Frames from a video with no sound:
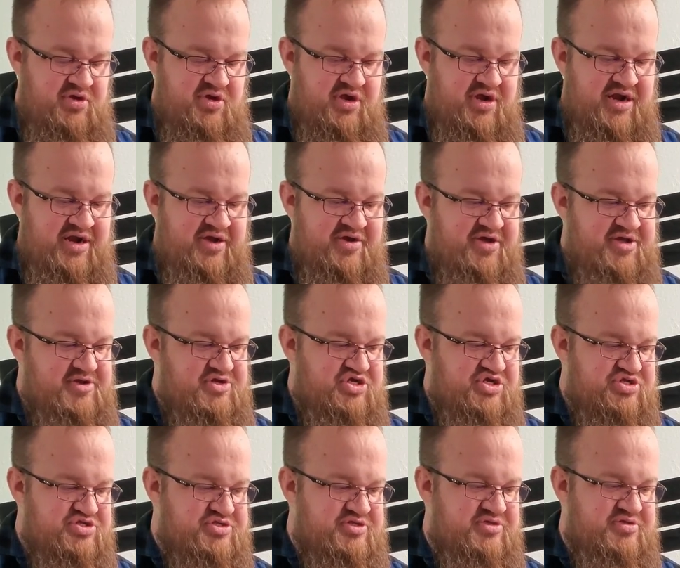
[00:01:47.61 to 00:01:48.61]
I don't know, it
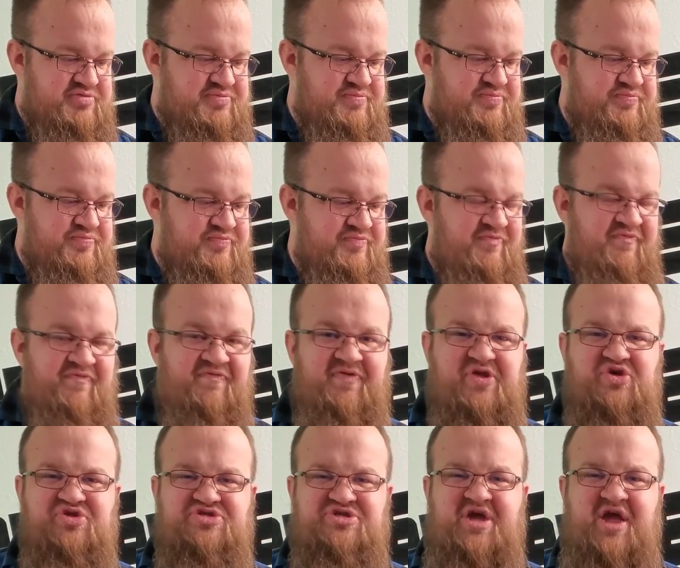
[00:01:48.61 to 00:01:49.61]
just
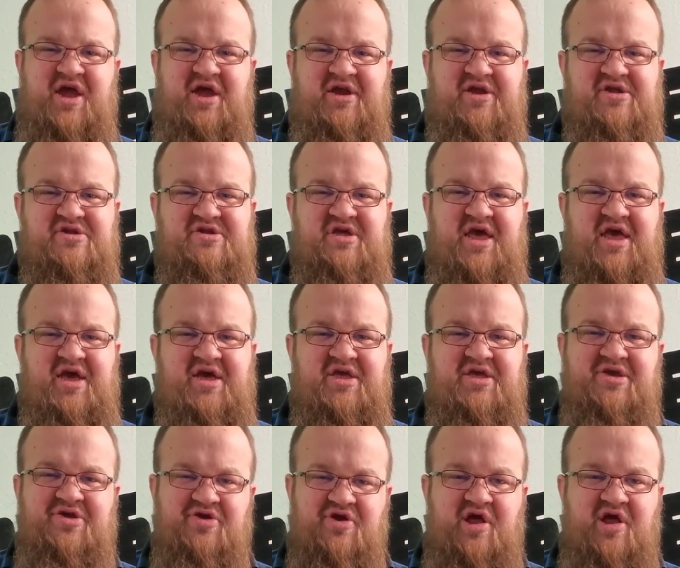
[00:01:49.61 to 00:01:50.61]
feels kind of tacky or